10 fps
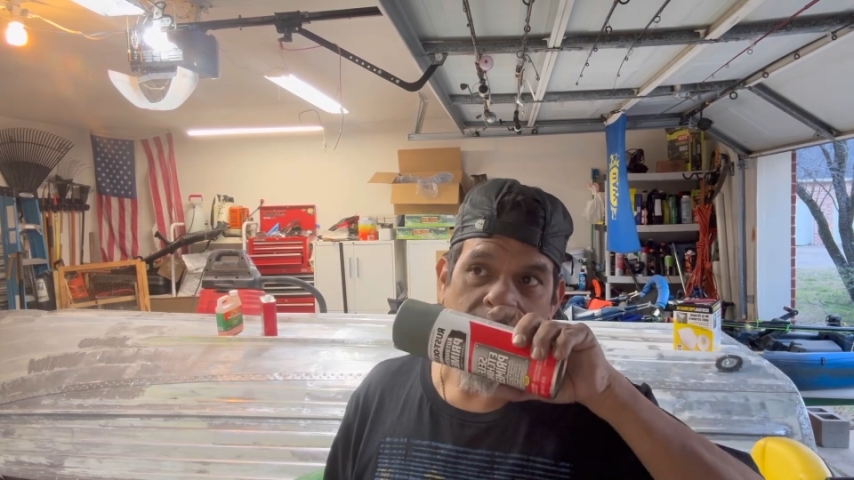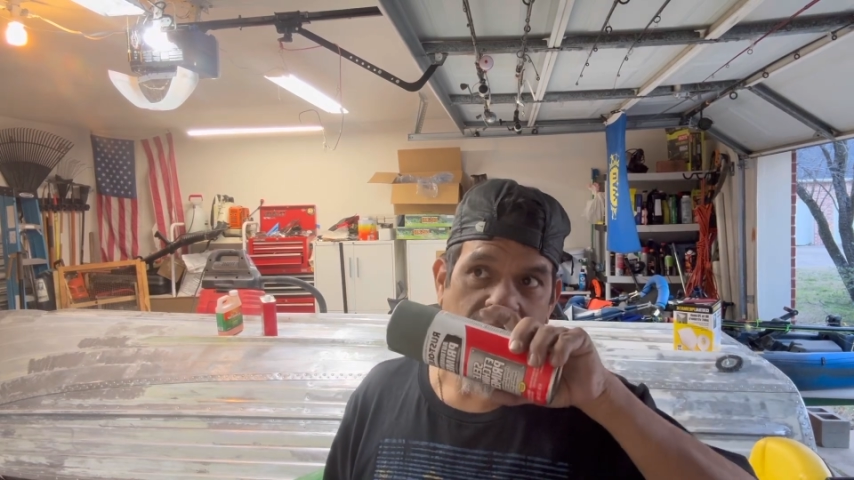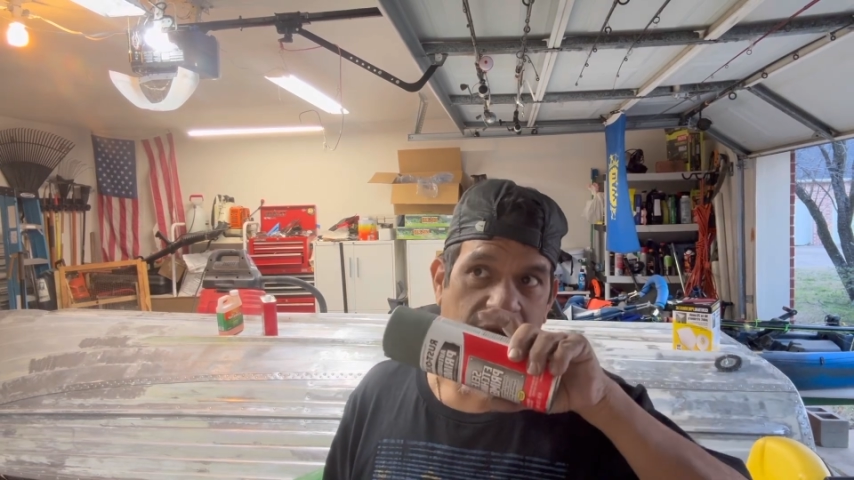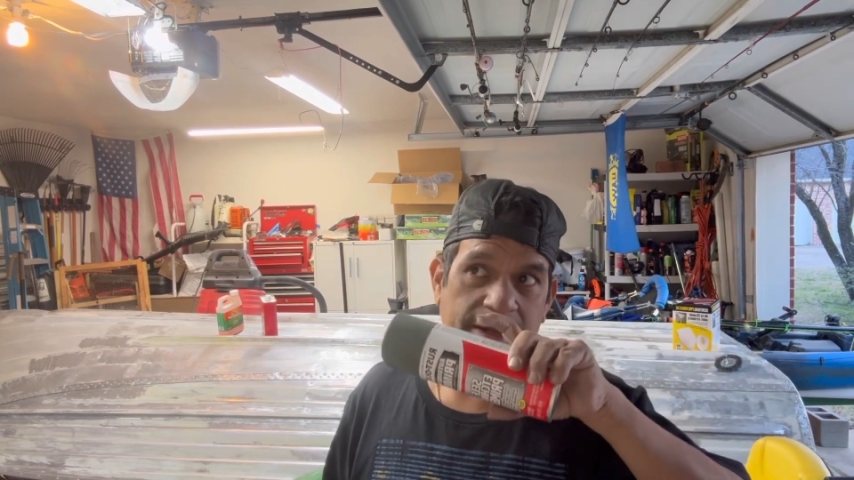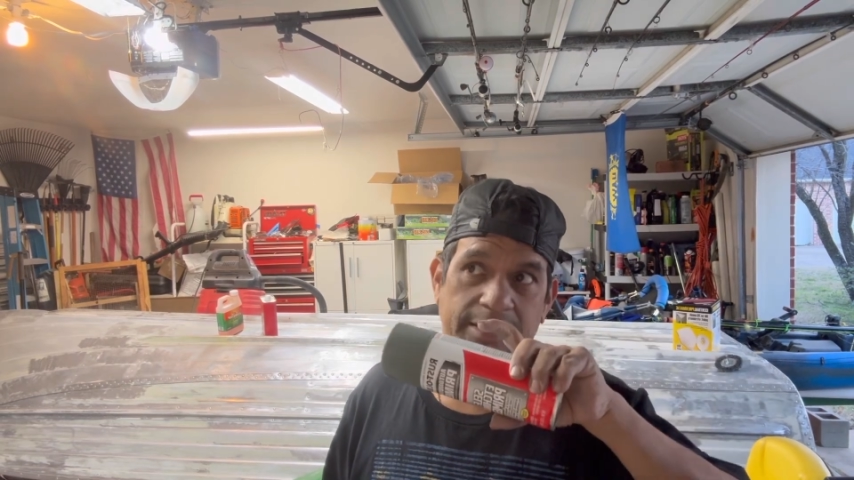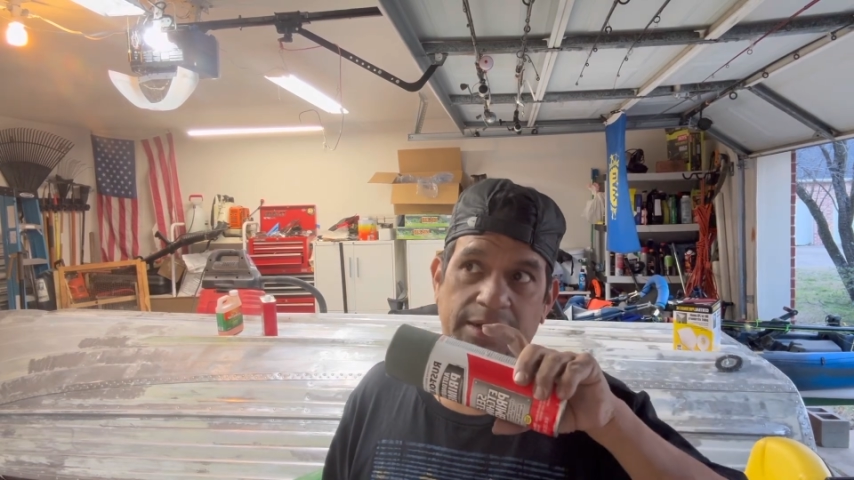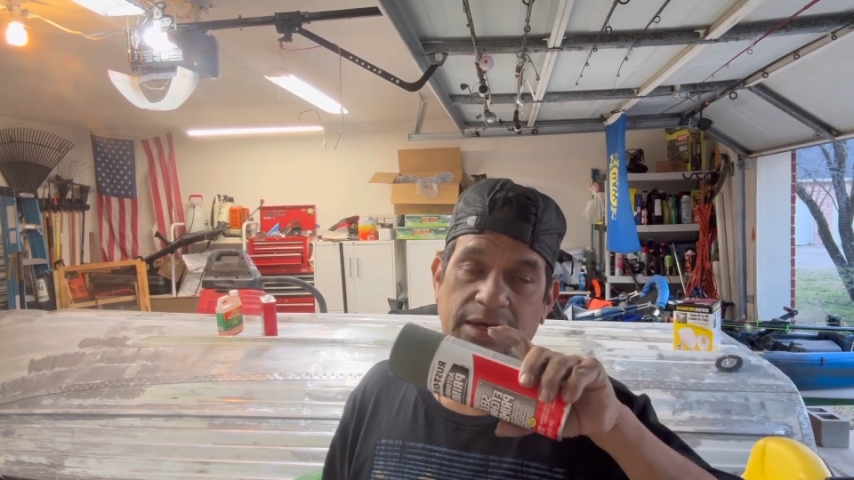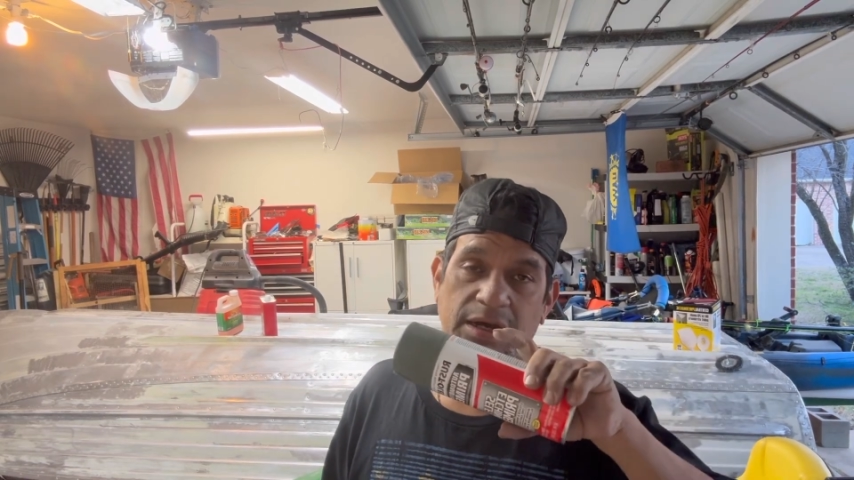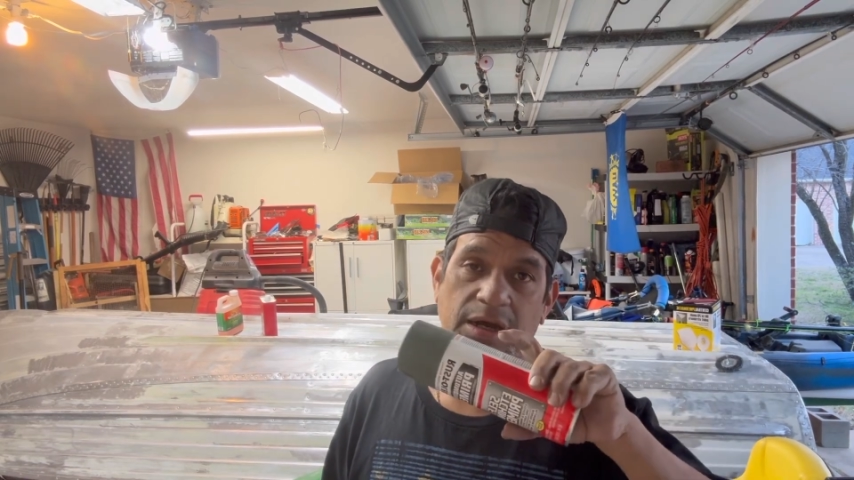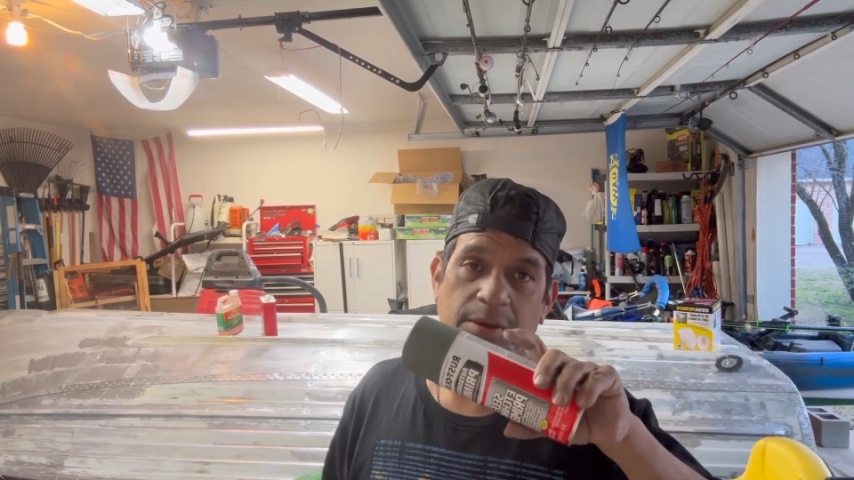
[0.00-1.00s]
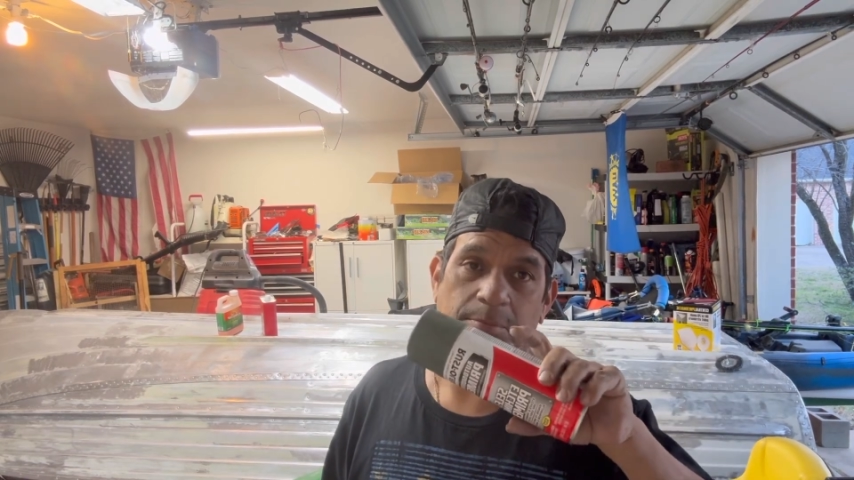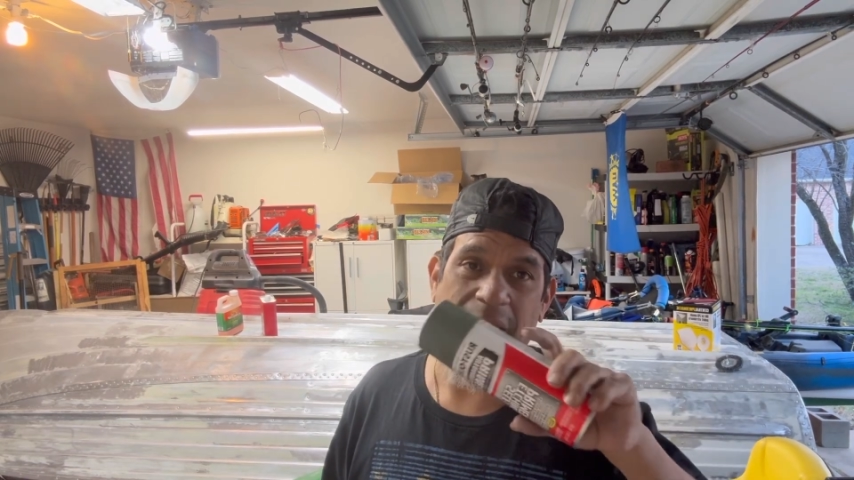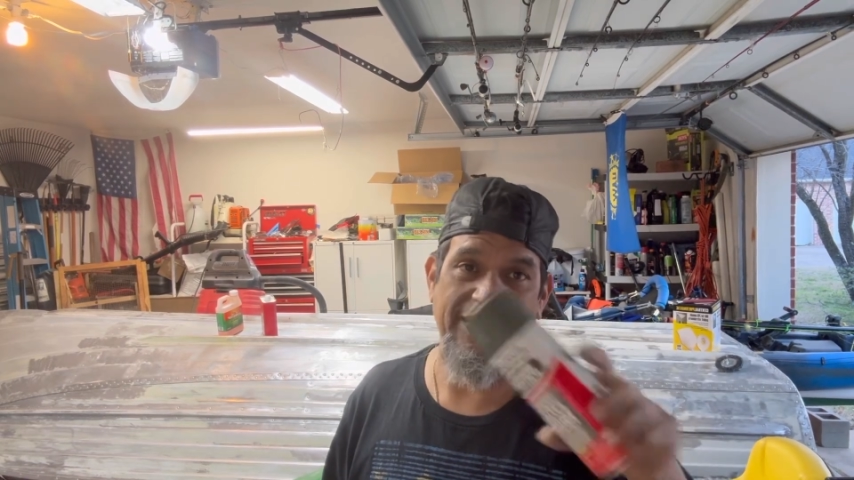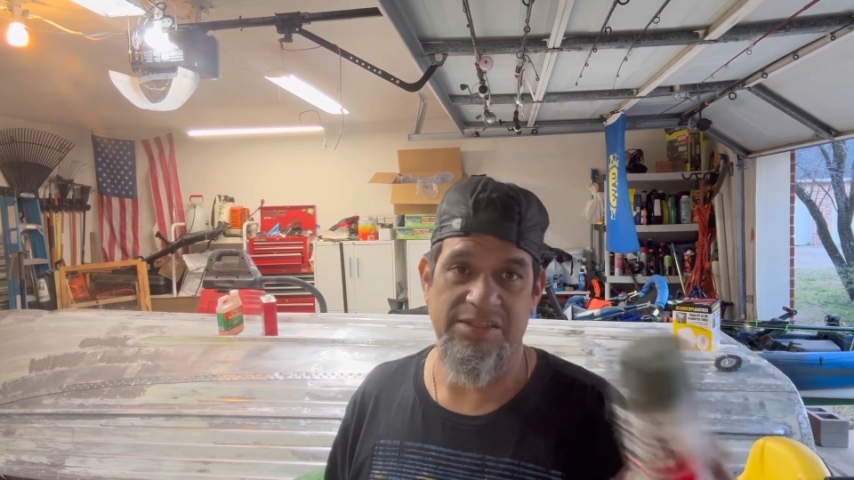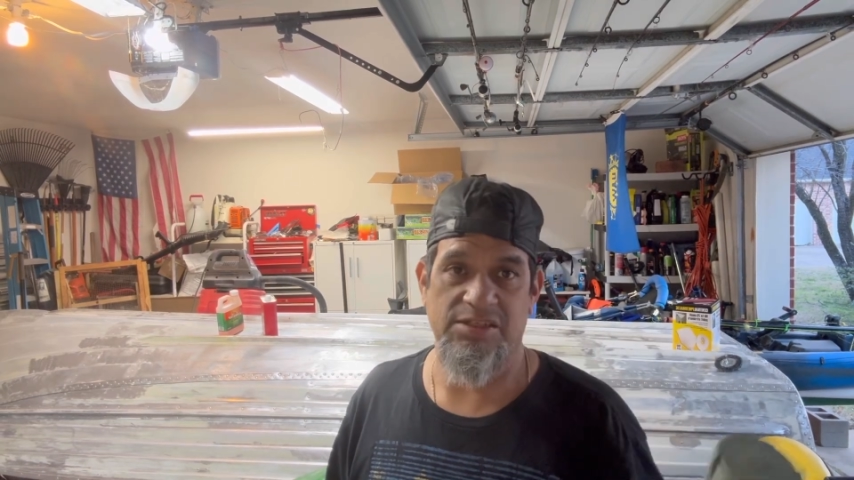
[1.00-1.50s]
on
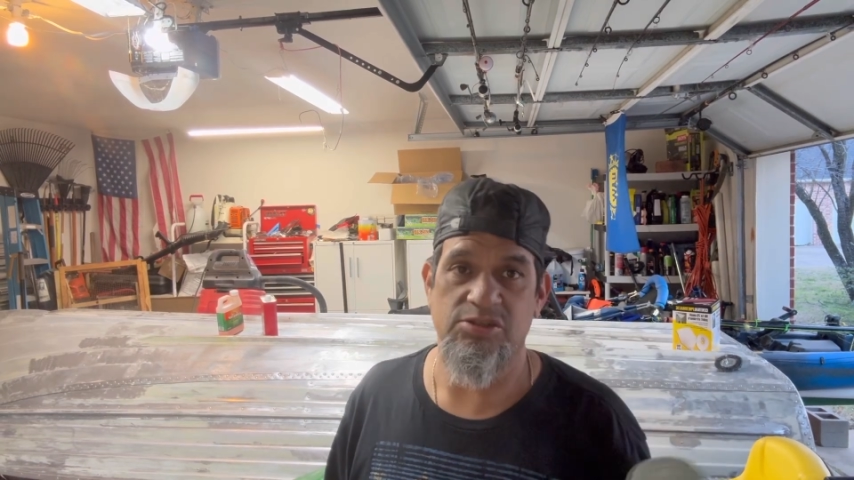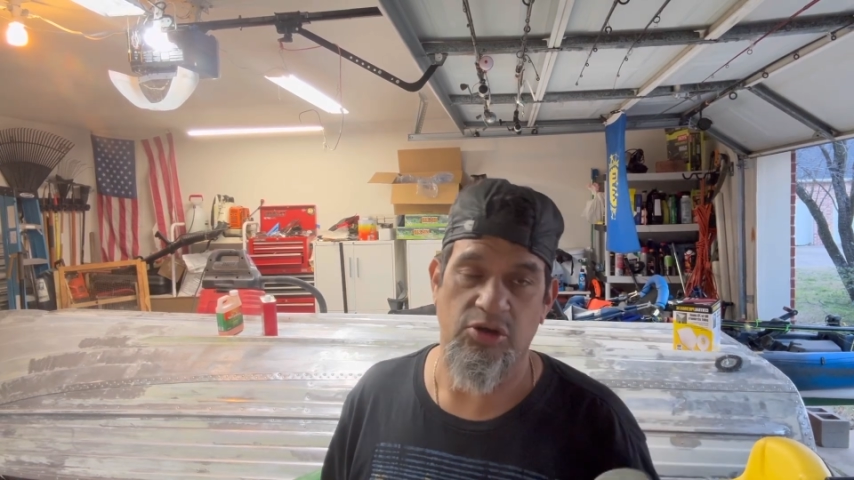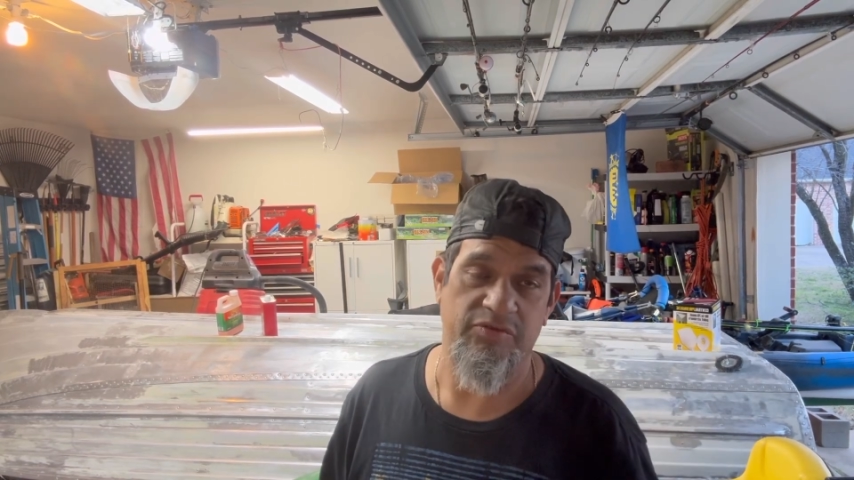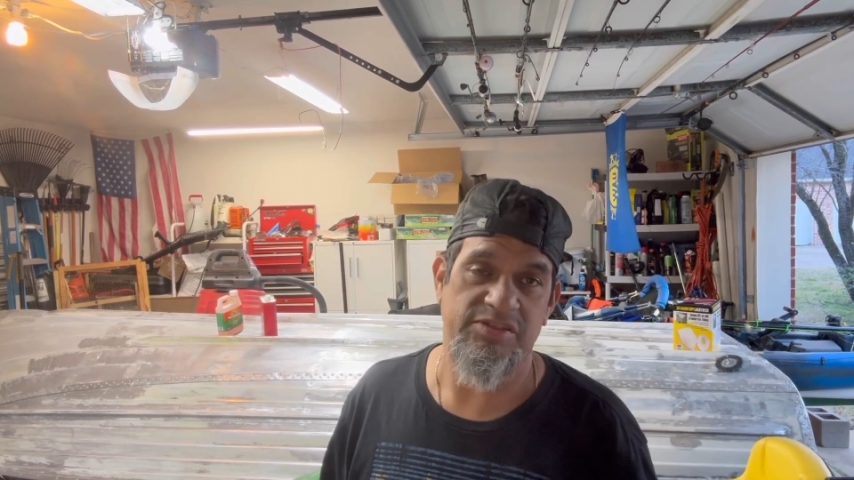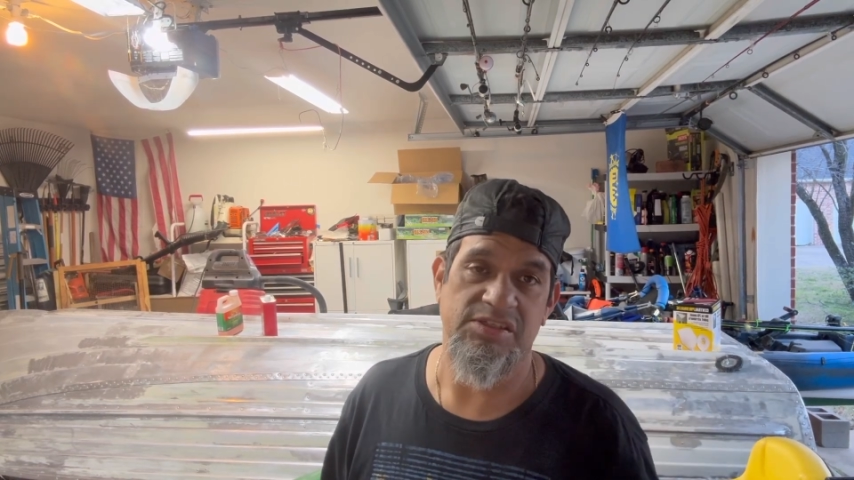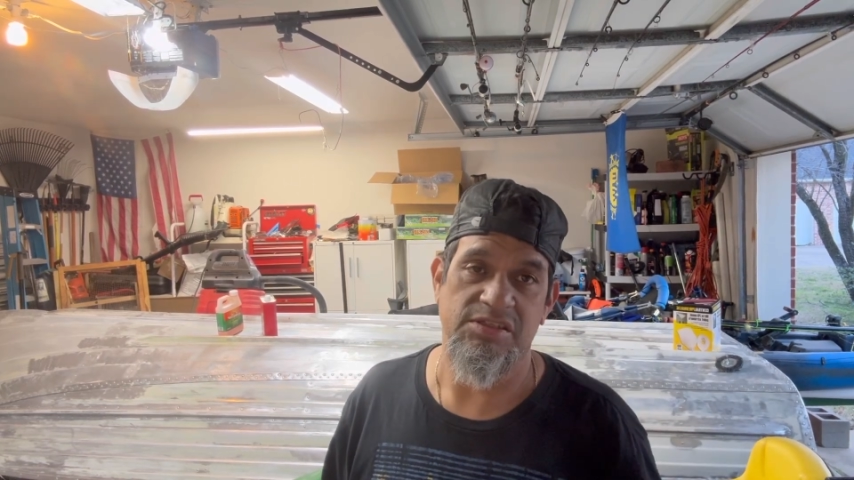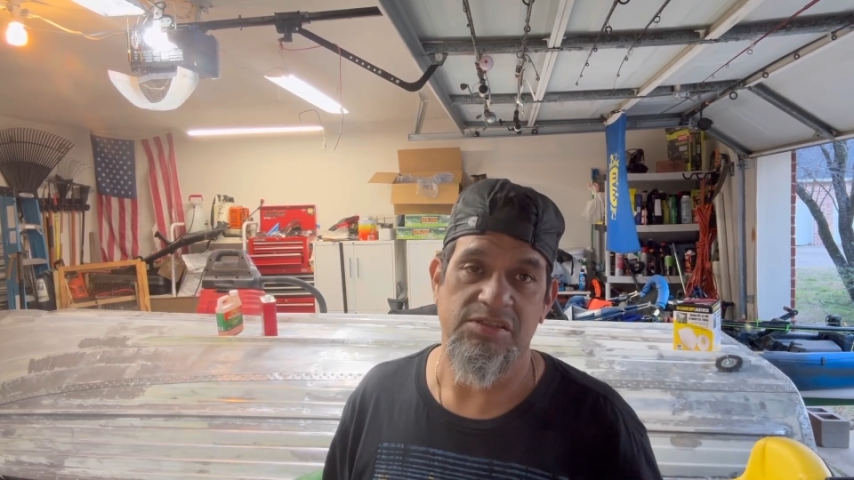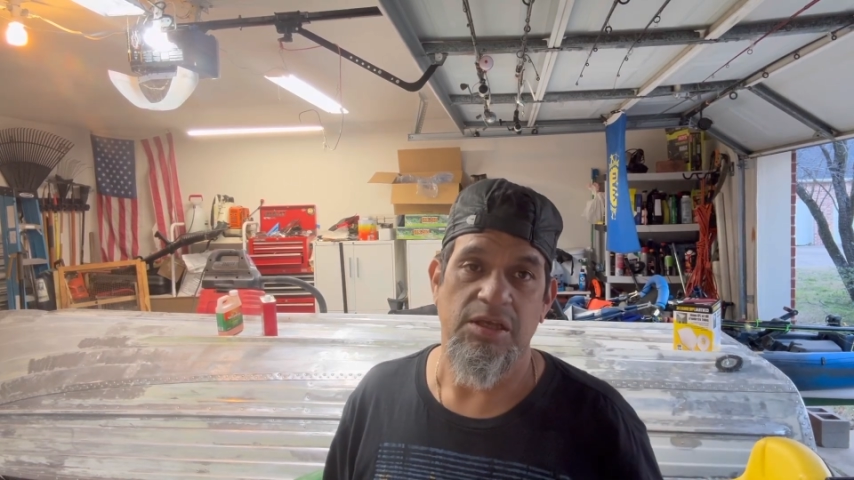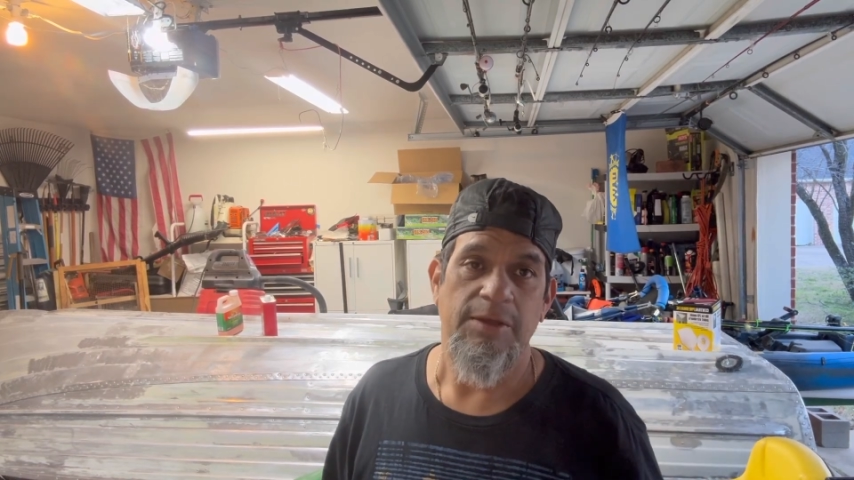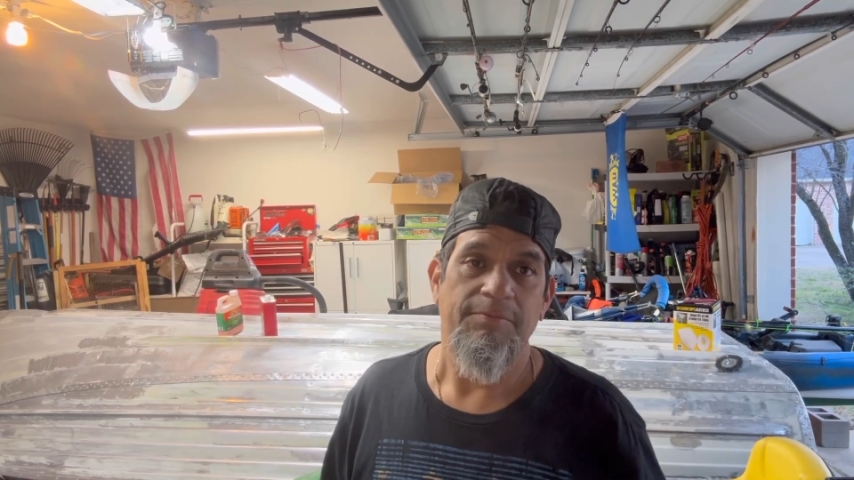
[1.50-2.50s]
painted surfaces.